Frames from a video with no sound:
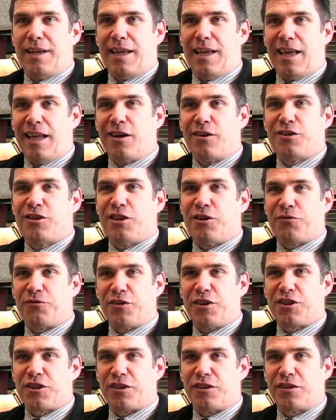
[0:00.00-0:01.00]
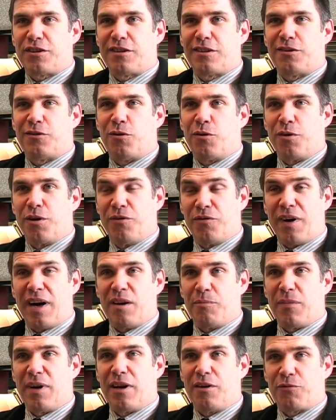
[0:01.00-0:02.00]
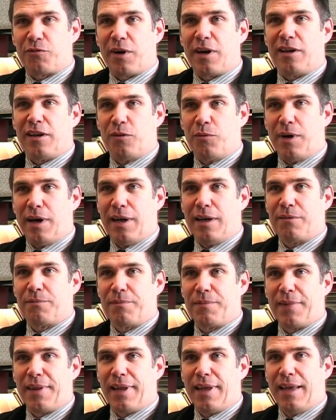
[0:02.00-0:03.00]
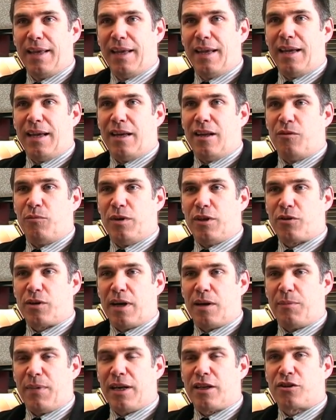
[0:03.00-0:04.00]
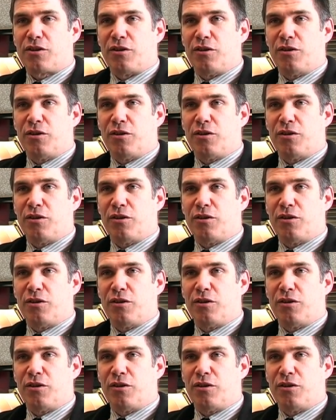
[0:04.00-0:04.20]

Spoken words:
energy efficient or environmentally friendly way. And we try to make sure